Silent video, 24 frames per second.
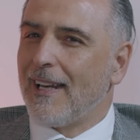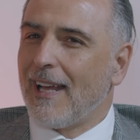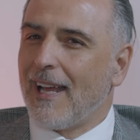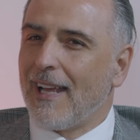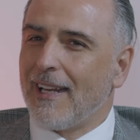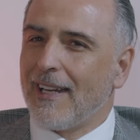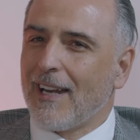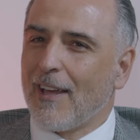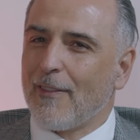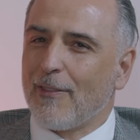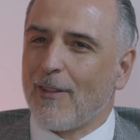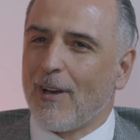
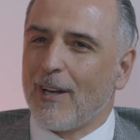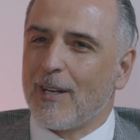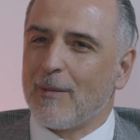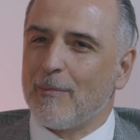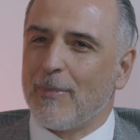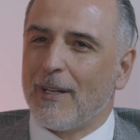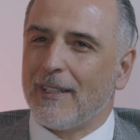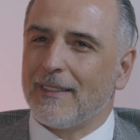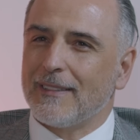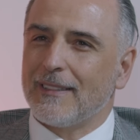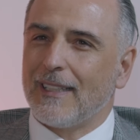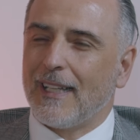And I thought
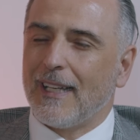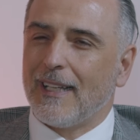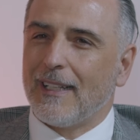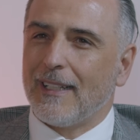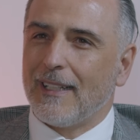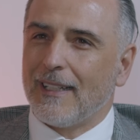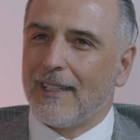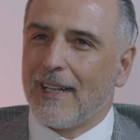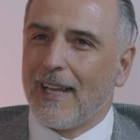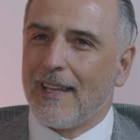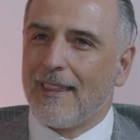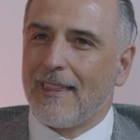about that,
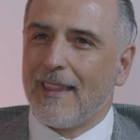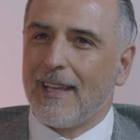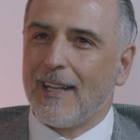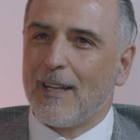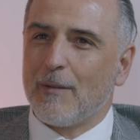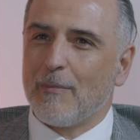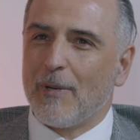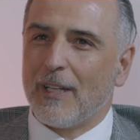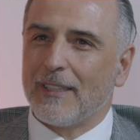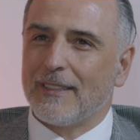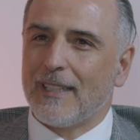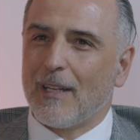and I think
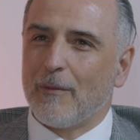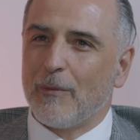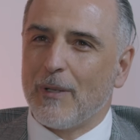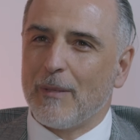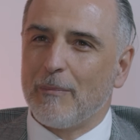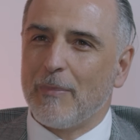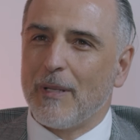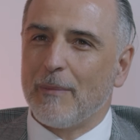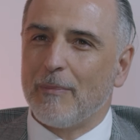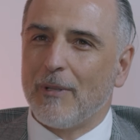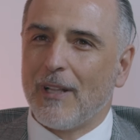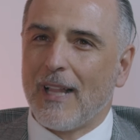about that when
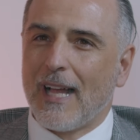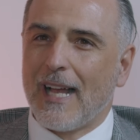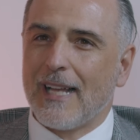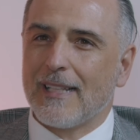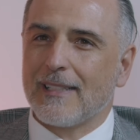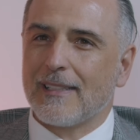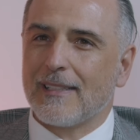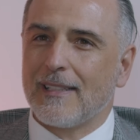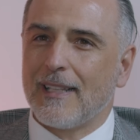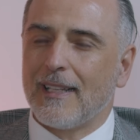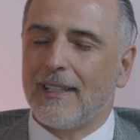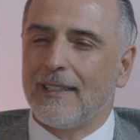people
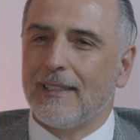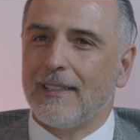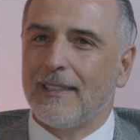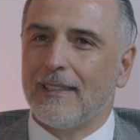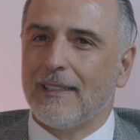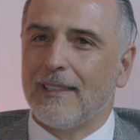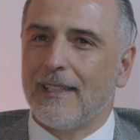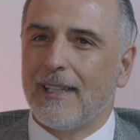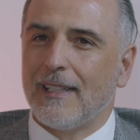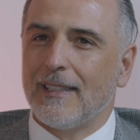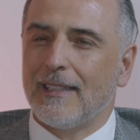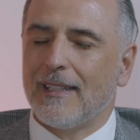ask that, and
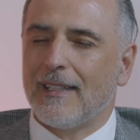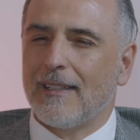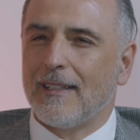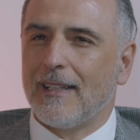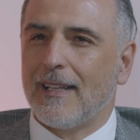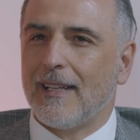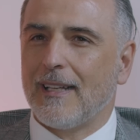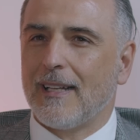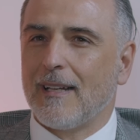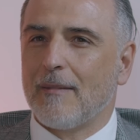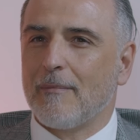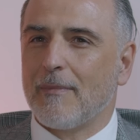
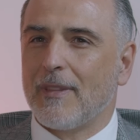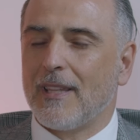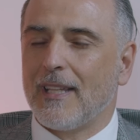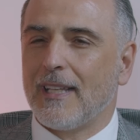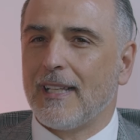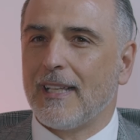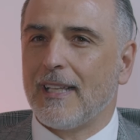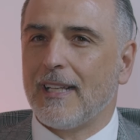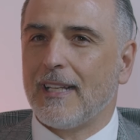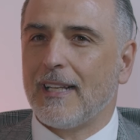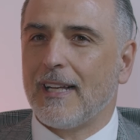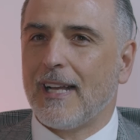I'm
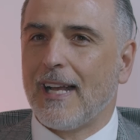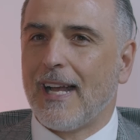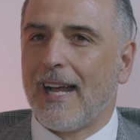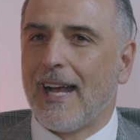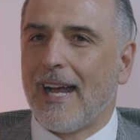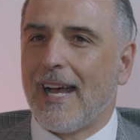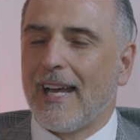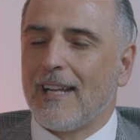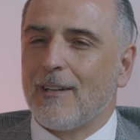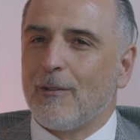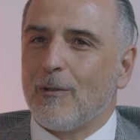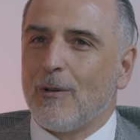thinking,
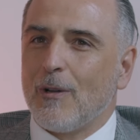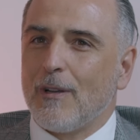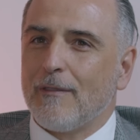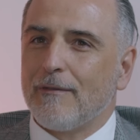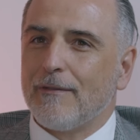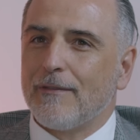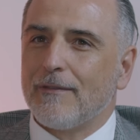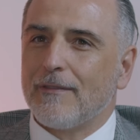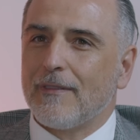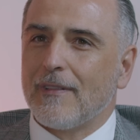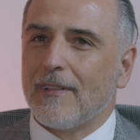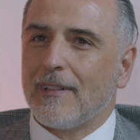I don't know
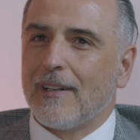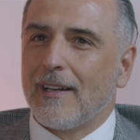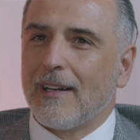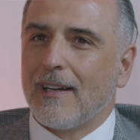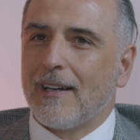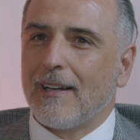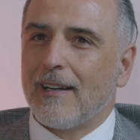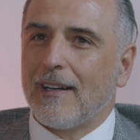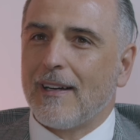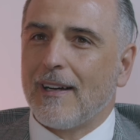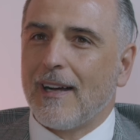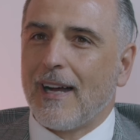if
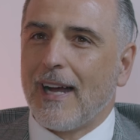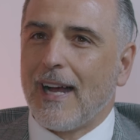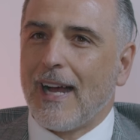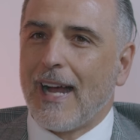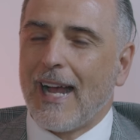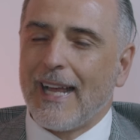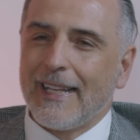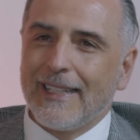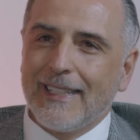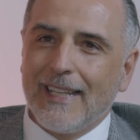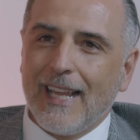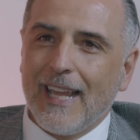
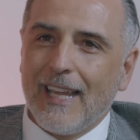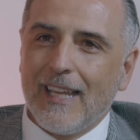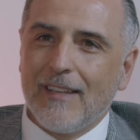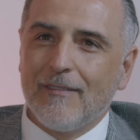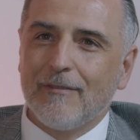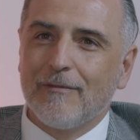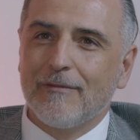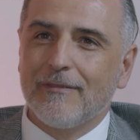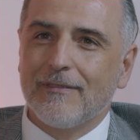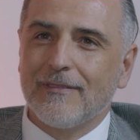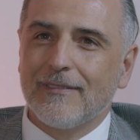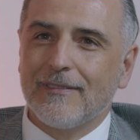I gave
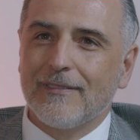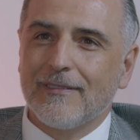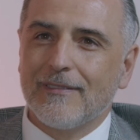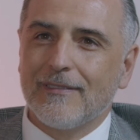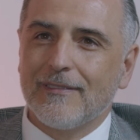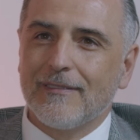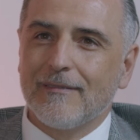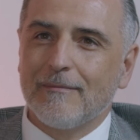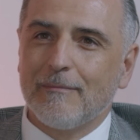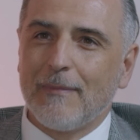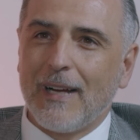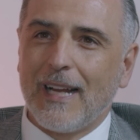
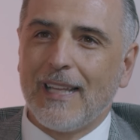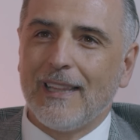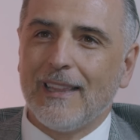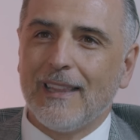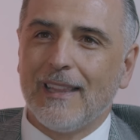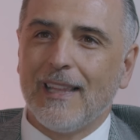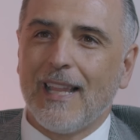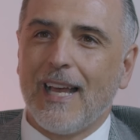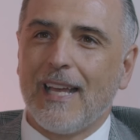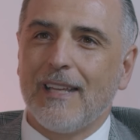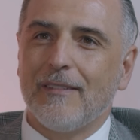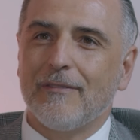my
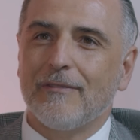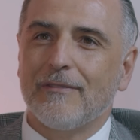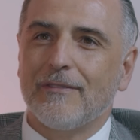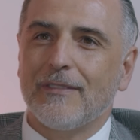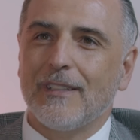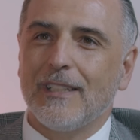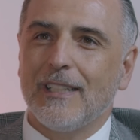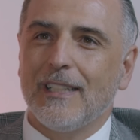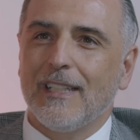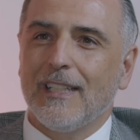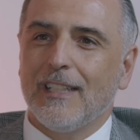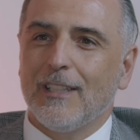life
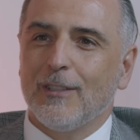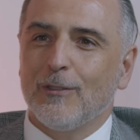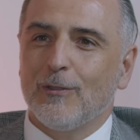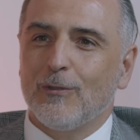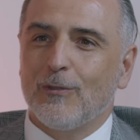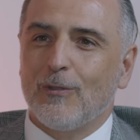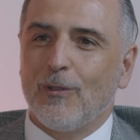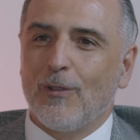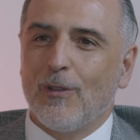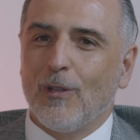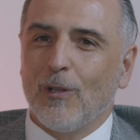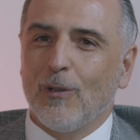
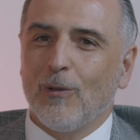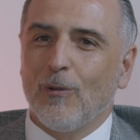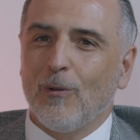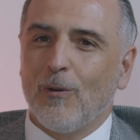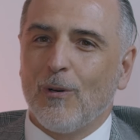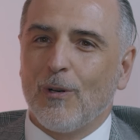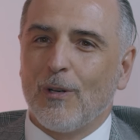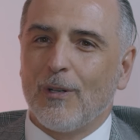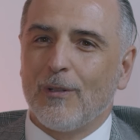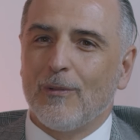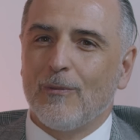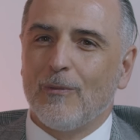to the
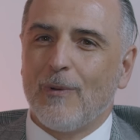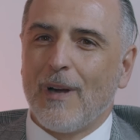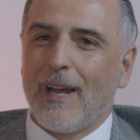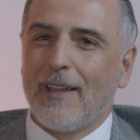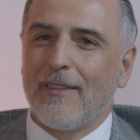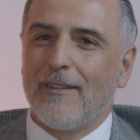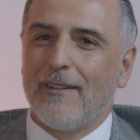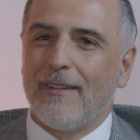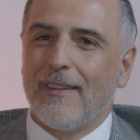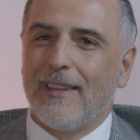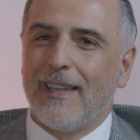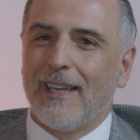Lord
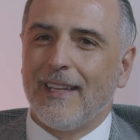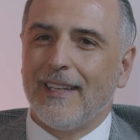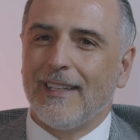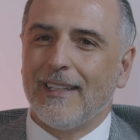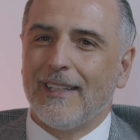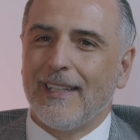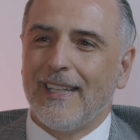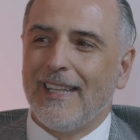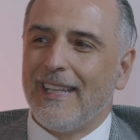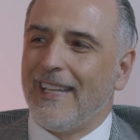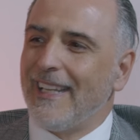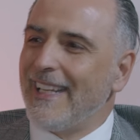rather than
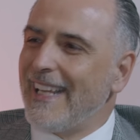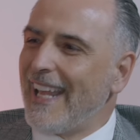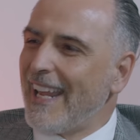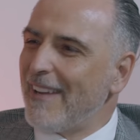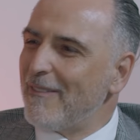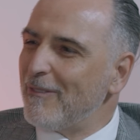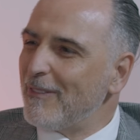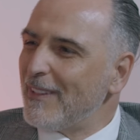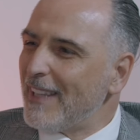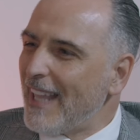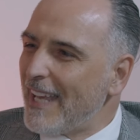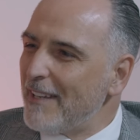he
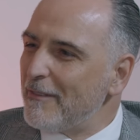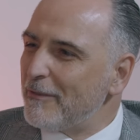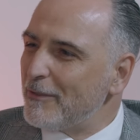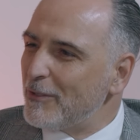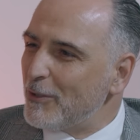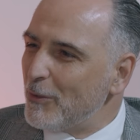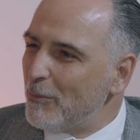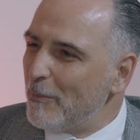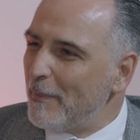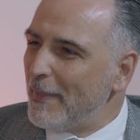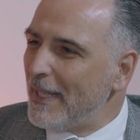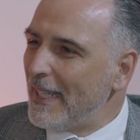gave life
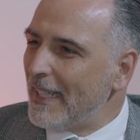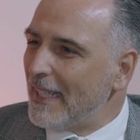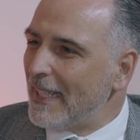to me.